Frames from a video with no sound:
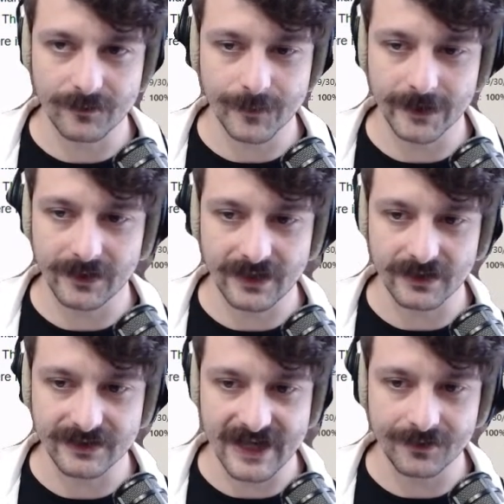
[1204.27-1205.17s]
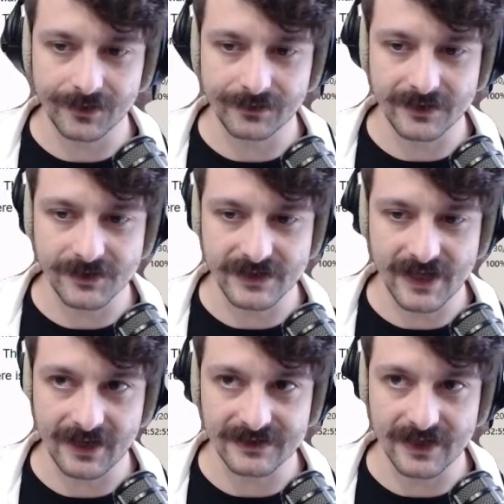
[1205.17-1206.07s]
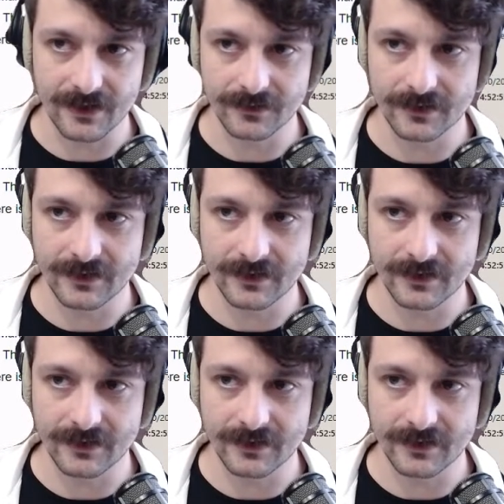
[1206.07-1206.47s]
but like a download that just hangs out